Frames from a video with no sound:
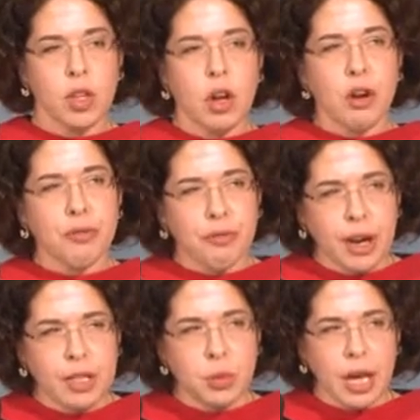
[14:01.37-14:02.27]
Her
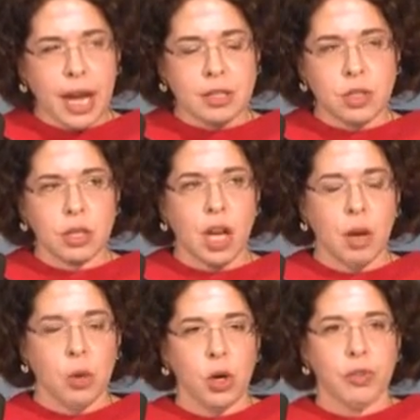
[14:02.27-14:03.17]
friends would ask her to
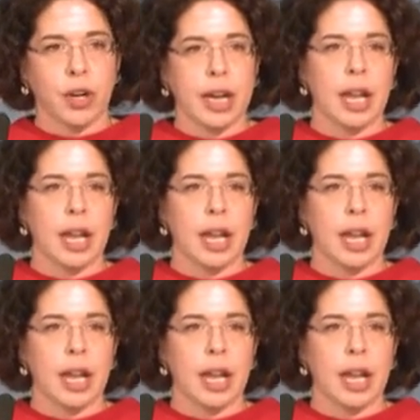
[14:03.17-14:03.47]
come over and